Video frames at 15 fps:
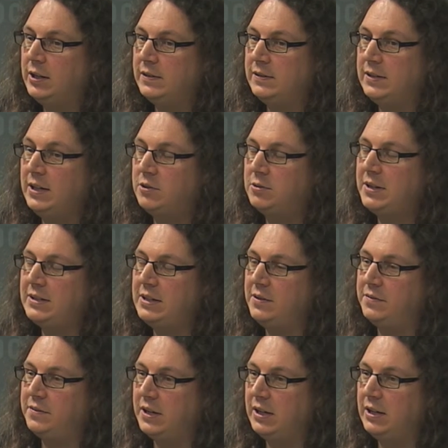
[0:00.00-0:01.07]
The
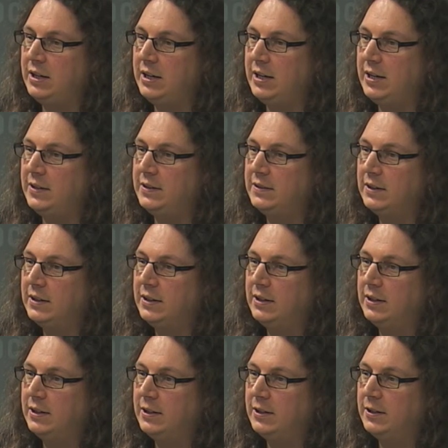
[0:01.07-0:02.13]
interesting thing
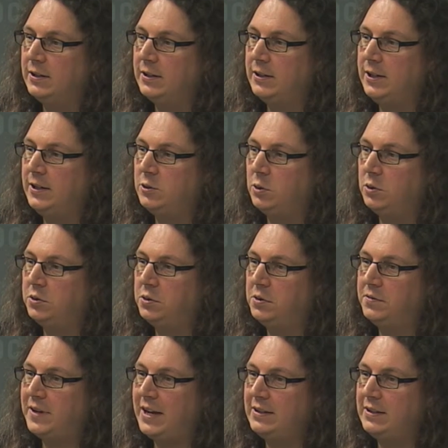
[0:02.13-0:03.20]
is
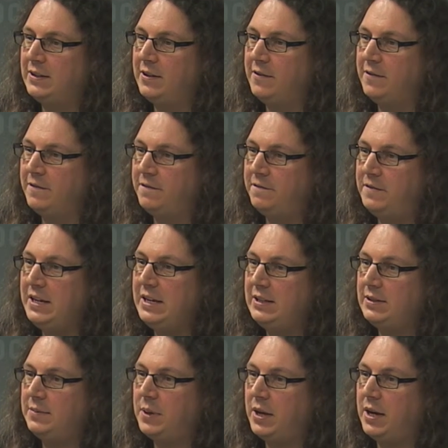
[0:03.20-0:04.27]
also that
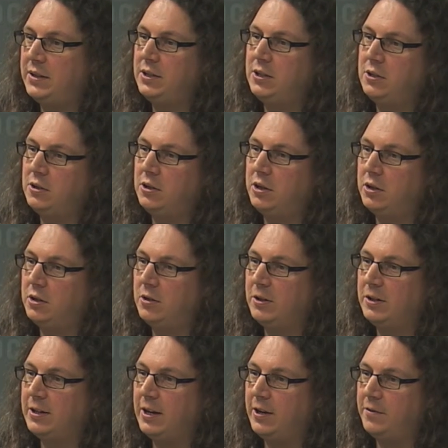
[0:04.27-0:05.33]
this particular
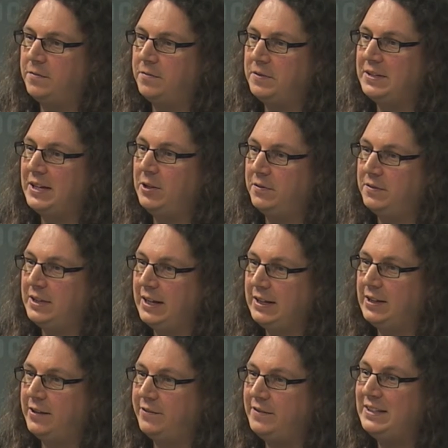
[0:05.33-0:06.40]
kind of set of
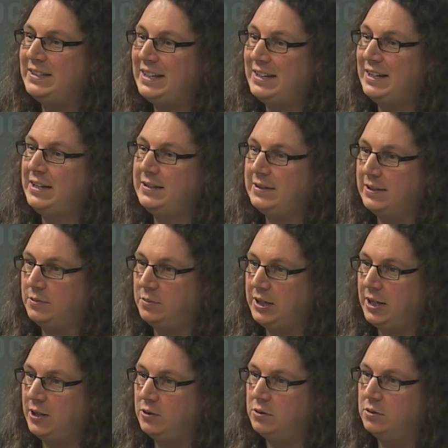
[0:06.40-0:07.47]
data, this analysis we
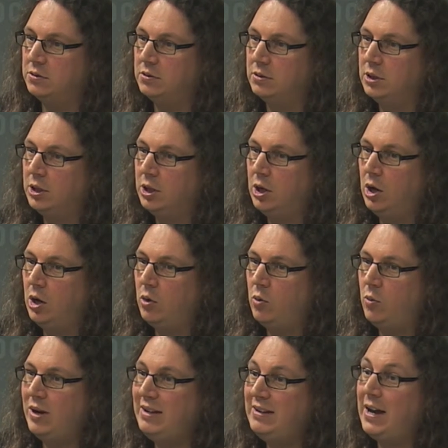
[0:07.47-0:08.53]
can do,
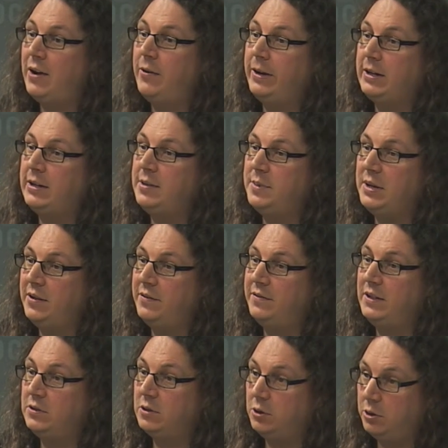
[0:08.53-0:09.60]
will directly
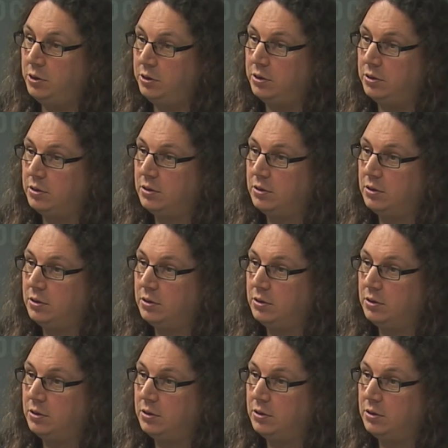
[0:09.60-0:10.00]
benefit the learner,